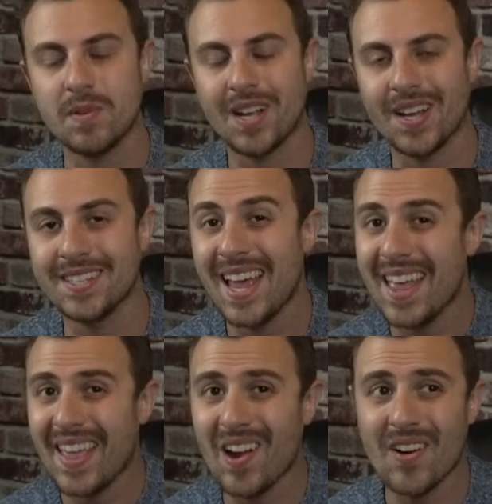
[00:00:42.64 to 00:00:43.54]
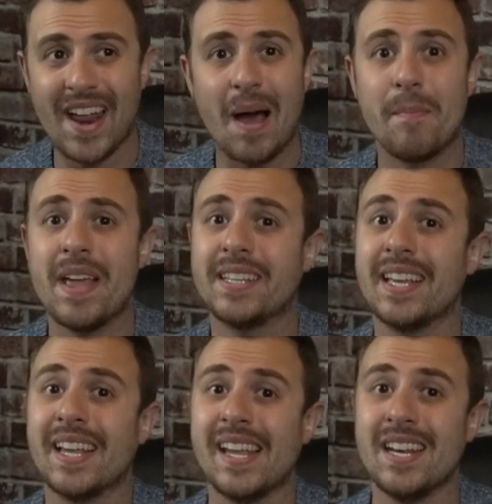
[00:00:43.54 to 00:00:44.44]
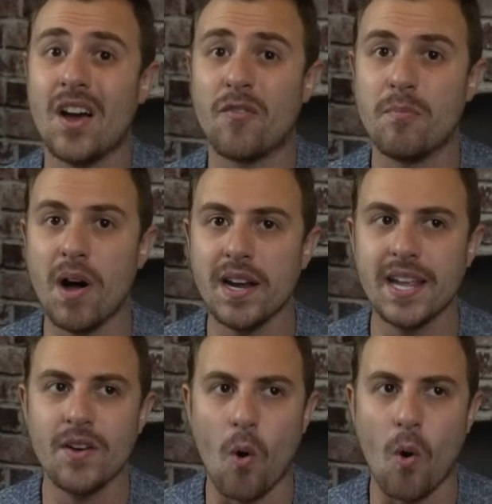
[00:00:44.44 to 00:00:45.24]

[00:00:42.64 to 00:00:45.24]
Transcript: because they are not making enough money in